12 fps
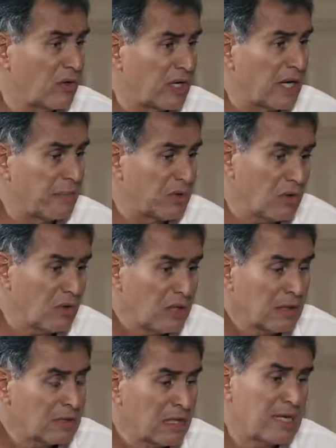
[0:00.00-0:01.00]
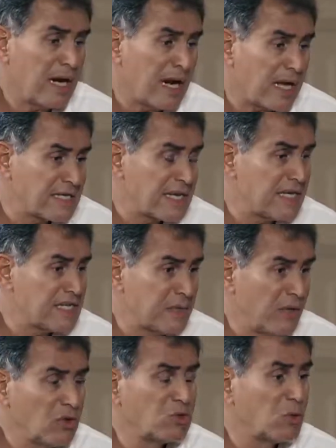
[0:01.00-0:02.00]
crypto that are
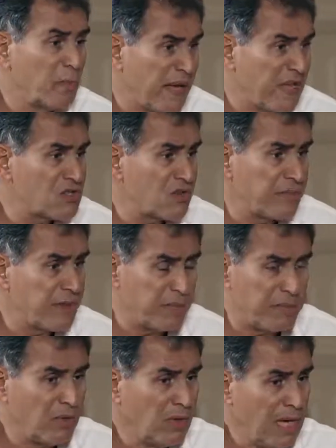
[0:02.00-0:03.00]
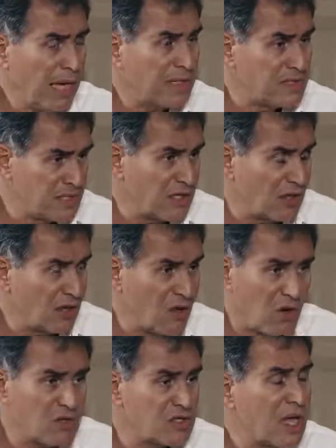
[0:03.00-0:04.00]
accessible to billions of people at zero
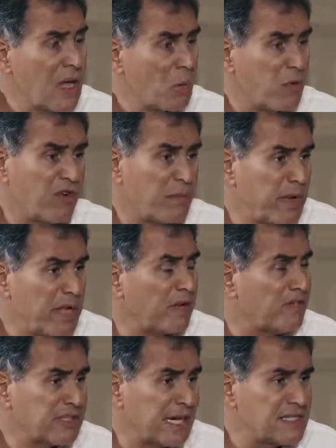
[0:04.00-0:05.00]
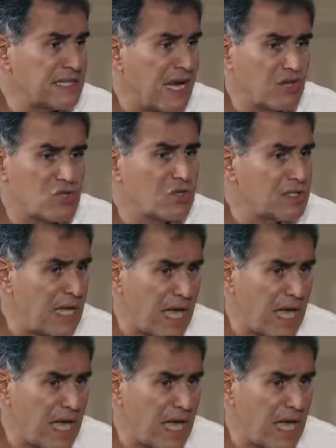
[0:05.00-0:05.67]
cost for billions of transactions